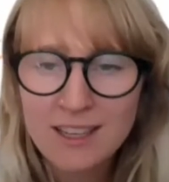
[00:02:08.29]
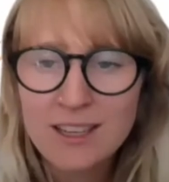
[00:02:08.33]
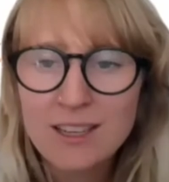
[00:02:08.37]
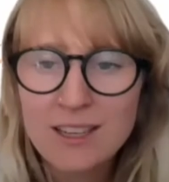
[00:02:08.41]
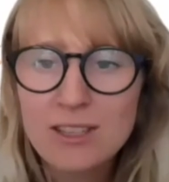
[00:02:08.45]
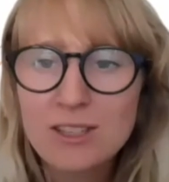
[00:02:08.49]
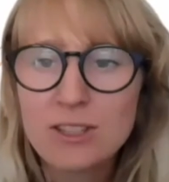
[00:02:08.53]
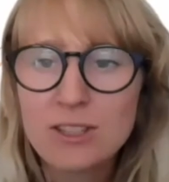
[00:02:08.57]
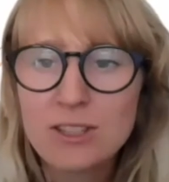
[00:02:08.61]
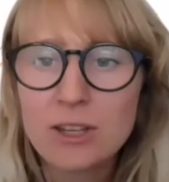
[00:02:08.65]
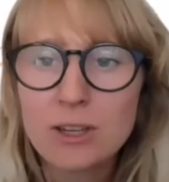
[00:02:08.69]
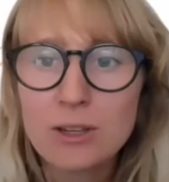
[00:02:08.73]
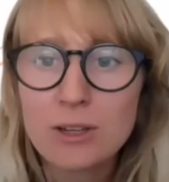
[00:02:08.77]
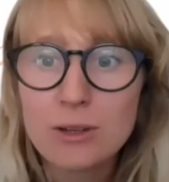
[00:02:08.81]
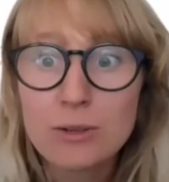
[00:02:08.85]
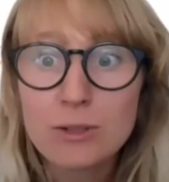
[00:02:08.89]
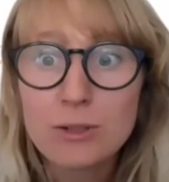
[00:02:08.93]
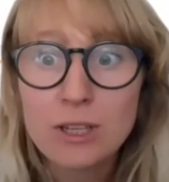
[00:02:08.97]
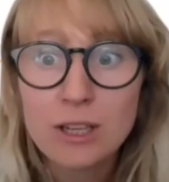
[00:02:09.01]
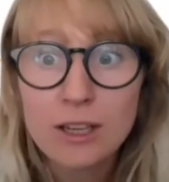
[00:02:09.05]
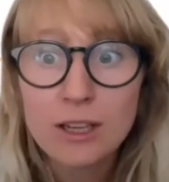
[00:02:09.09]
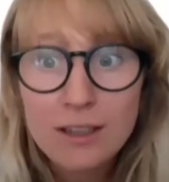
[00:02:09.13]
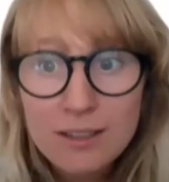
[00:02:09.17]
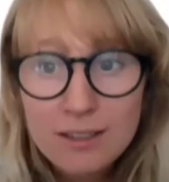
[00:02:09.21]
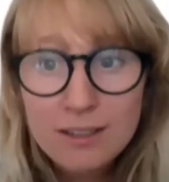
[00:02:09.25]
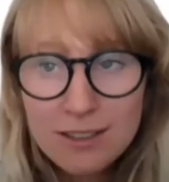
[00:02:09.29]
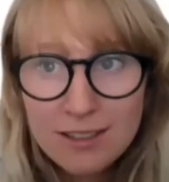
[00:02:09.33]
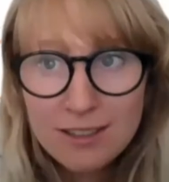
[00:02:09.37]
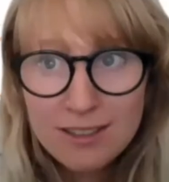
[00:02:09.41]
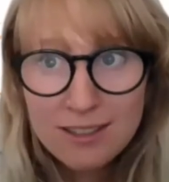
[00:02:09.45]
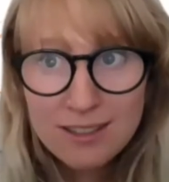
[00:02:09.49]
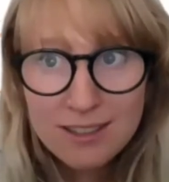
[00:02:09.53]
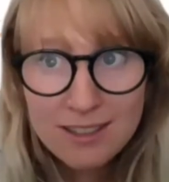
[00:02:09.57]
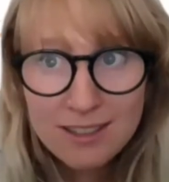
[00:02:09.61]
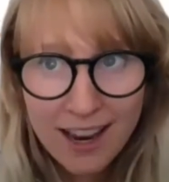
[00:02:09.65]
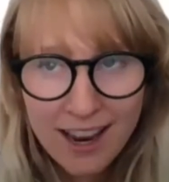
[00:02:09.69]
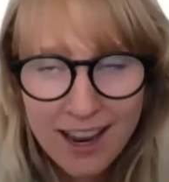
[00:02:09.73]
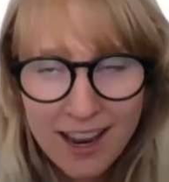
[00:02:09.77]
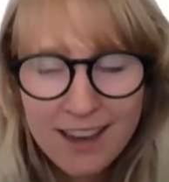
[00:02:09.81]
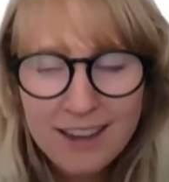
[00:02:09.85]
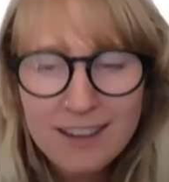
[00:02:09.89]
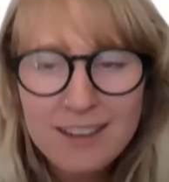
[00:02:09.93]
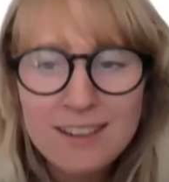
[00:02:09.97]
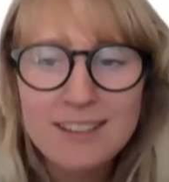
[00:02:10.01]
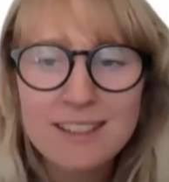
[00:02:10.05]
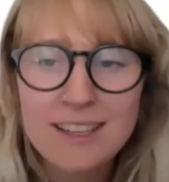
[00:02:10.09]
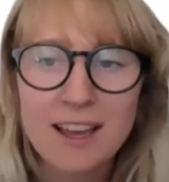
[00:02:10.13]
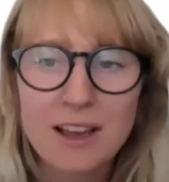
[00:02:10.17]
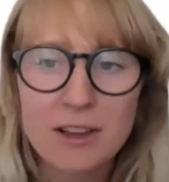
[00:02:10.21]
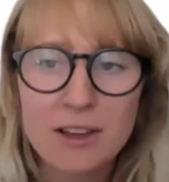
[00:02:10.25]
So to
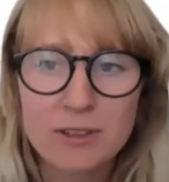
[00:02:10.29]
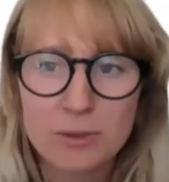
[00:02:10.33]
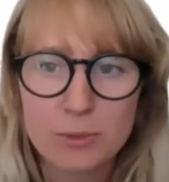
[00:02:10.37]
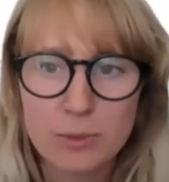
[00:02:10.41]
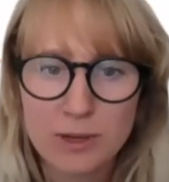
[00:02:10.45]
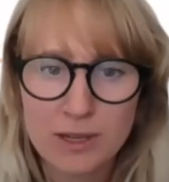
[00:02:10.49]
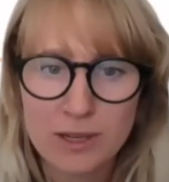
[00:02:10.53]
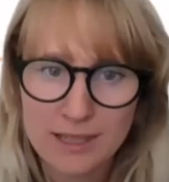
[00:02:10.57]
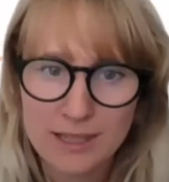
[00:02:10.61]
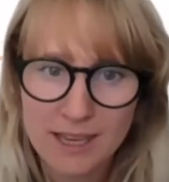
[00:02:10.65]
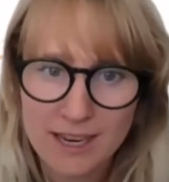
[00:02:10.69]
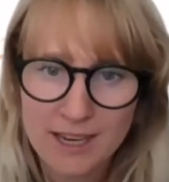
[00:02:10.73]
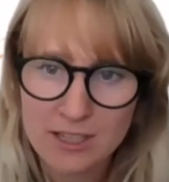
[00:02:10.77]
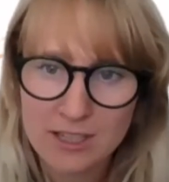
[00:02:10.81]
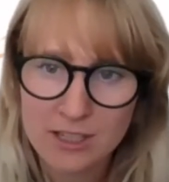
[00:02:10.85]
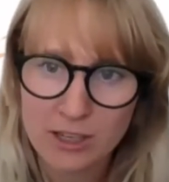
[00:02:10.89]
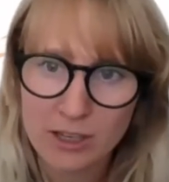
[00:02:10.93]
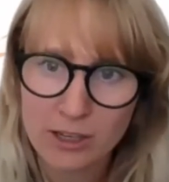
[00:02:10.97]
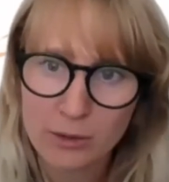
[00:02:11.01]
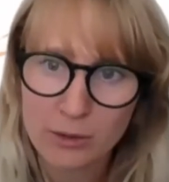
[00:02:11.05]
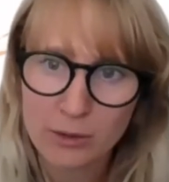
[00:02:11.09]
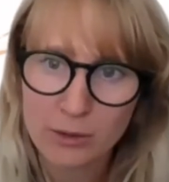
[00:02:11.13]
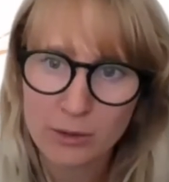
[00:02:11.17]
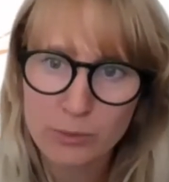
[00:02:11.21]
understand how someone is aging,